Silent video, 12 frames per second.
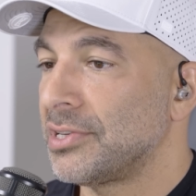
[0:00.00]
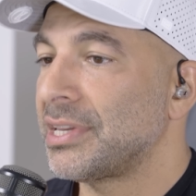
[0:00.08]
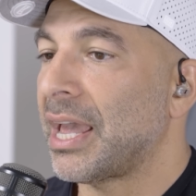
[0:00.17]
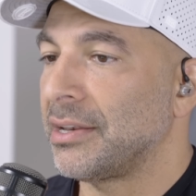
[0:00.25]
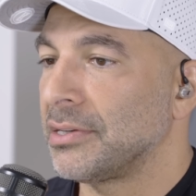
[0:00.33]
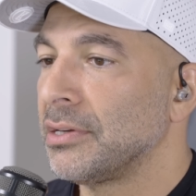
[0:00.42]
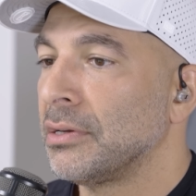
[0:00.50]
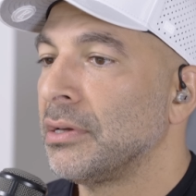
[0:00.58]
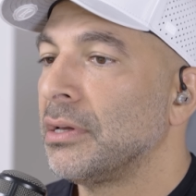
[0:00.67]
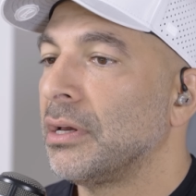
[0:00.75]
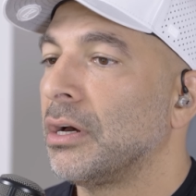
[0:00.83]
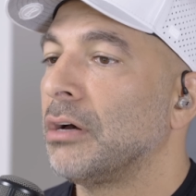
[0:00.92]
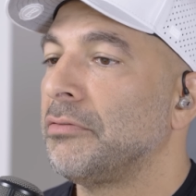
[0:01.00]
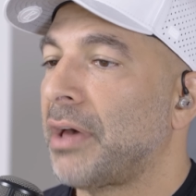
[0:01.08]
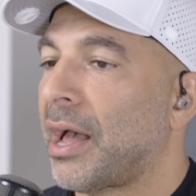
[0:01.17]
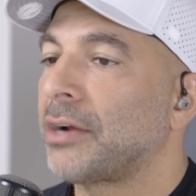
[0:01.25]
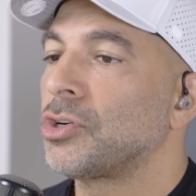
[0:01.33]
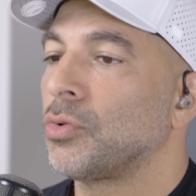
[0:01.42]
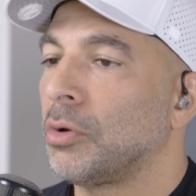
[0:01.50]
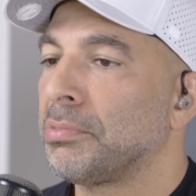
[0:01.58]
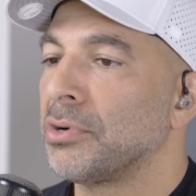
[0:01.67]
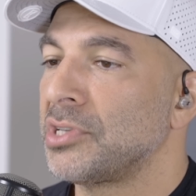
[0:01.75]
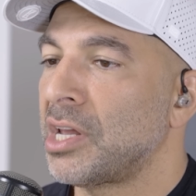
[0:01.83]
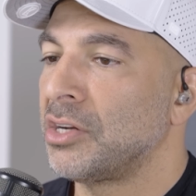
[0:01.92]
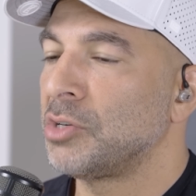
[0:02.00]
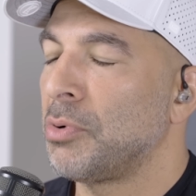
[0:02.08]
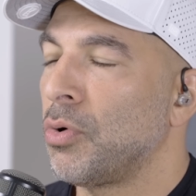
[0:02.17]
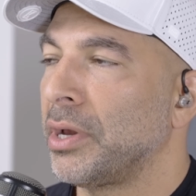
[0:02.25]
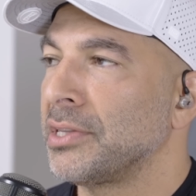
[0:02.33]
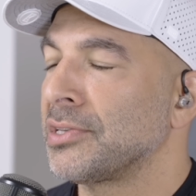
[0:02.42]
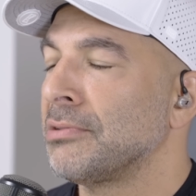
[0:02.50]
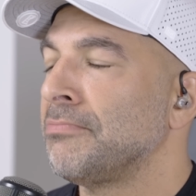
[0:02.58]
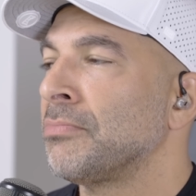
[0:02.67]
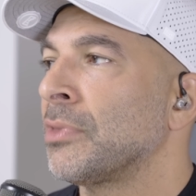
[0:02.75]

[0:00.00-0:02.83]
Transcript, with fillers: uh, of actual percentage points.